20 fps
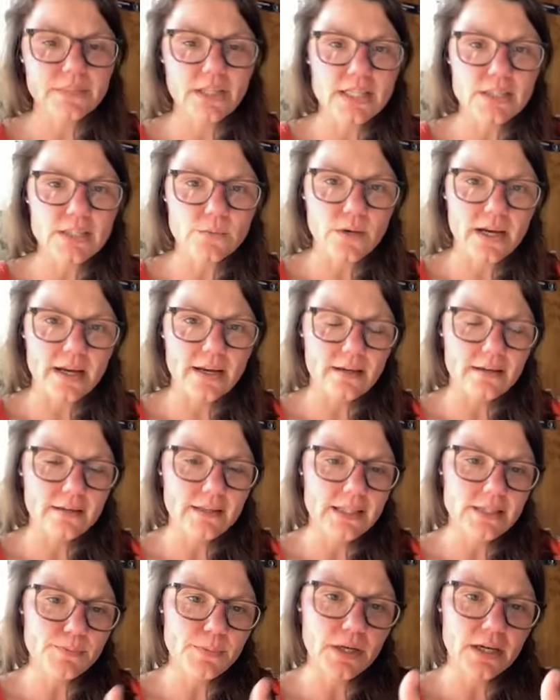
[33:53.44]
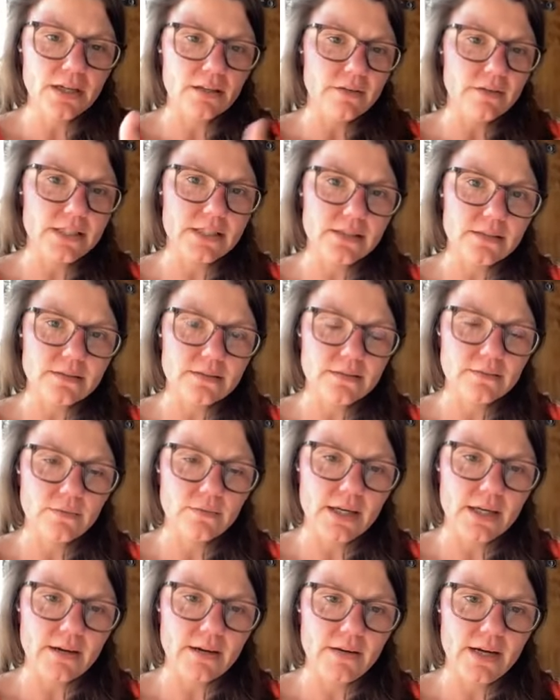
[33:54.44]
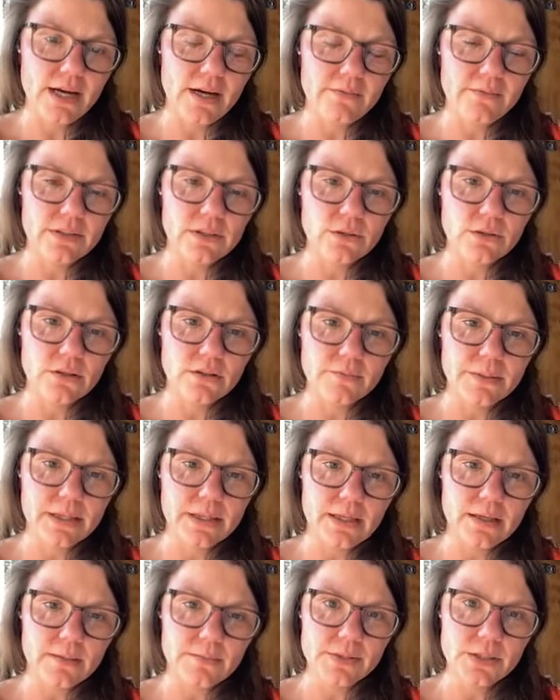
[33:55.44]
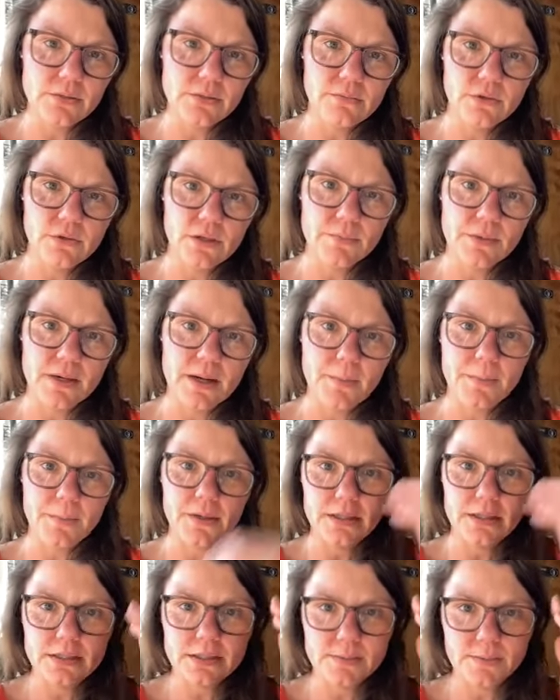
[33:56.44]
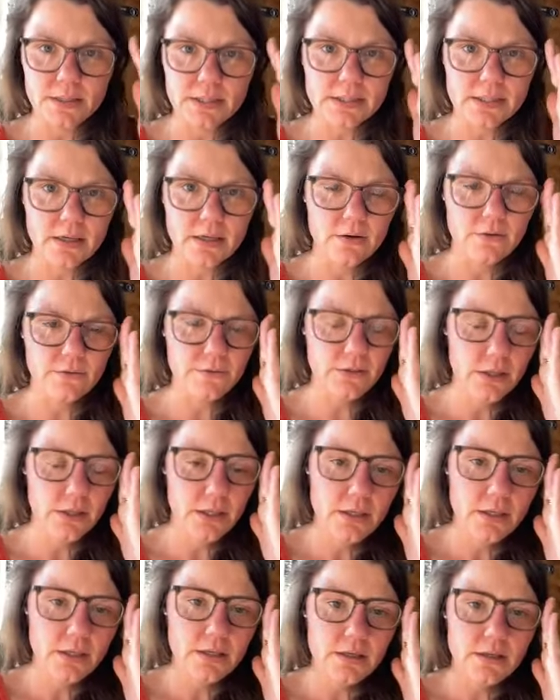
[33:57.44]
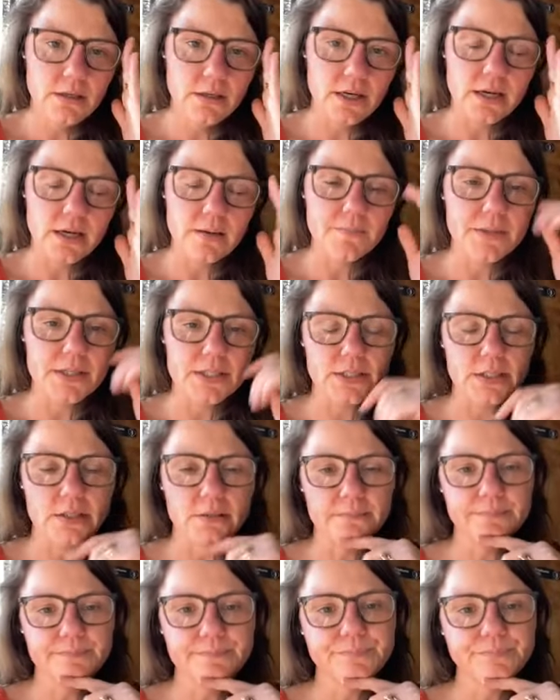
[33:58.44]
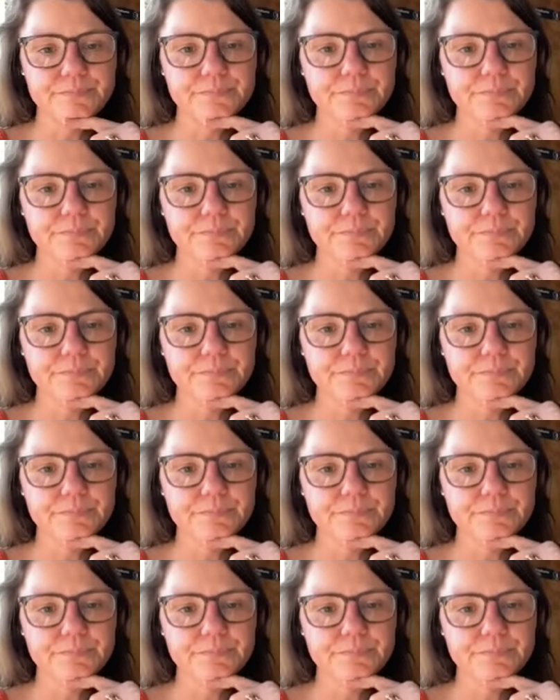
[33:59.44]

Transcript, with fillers: So that's why that's part of the reason why I have the goal of picking up two more properties myself um, this year.